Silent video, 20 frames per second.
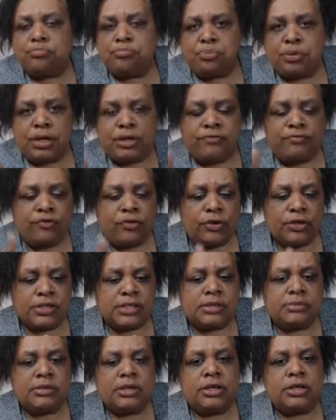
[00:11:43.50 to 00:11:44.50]
put forth
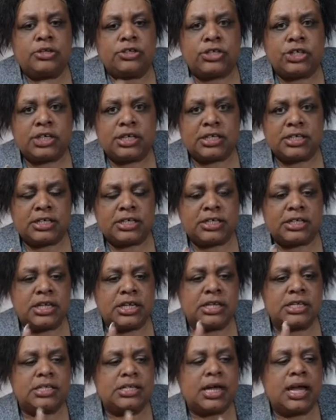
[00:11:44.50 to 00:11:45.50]
some energy into
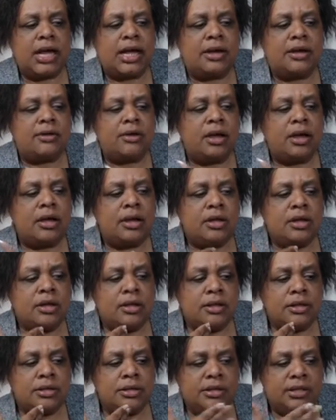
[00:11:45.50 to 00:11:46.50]
this and
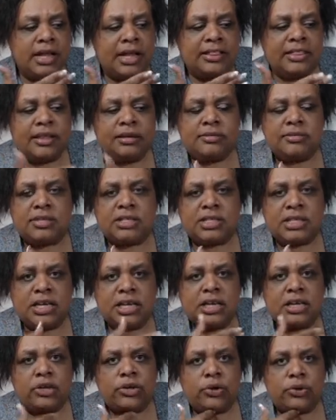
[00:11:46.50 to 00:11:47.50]
let them
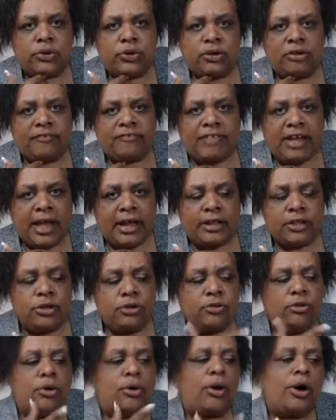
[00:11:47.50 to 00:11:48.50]
see and know your
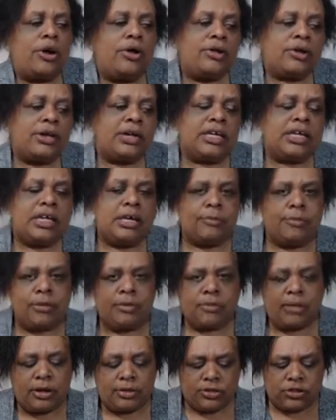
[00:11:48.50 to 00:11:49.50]
value or are you going to keep
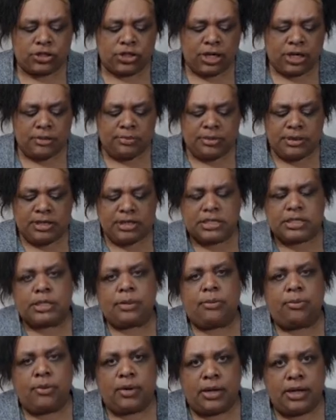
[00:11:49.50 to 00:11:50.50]
your mouth shut and be
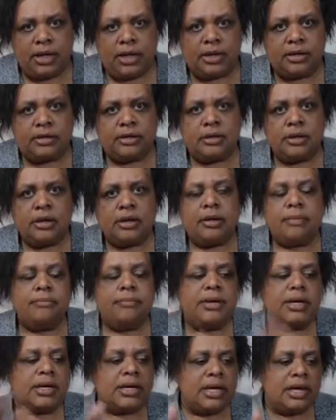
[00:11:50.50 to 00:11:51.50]
disappointed
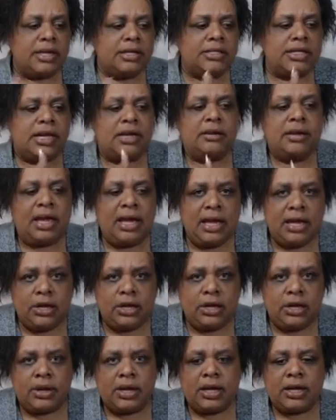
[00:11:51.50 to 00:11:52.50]
because and
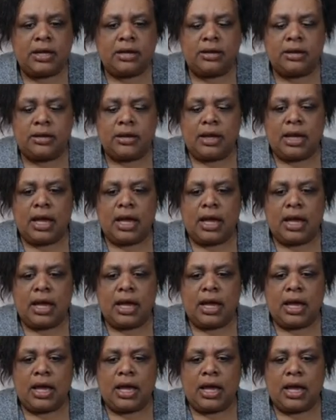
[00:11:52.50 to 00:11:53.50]
angry
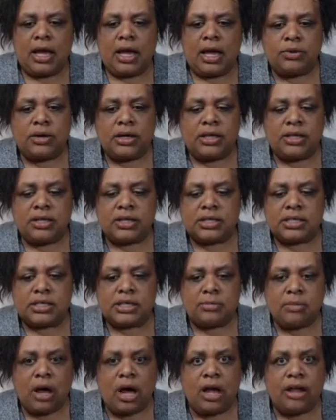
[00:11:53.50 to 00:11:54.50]
and then during this
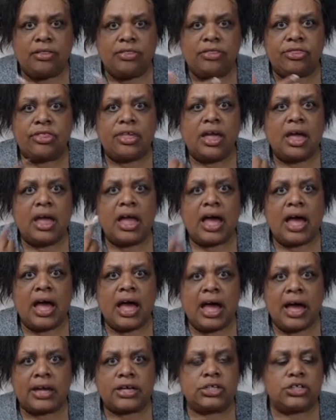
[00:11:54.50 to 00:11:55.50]
month
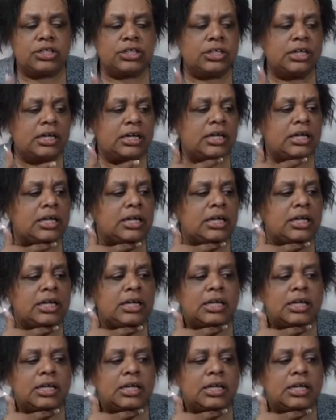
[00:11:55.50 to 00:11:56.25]
actually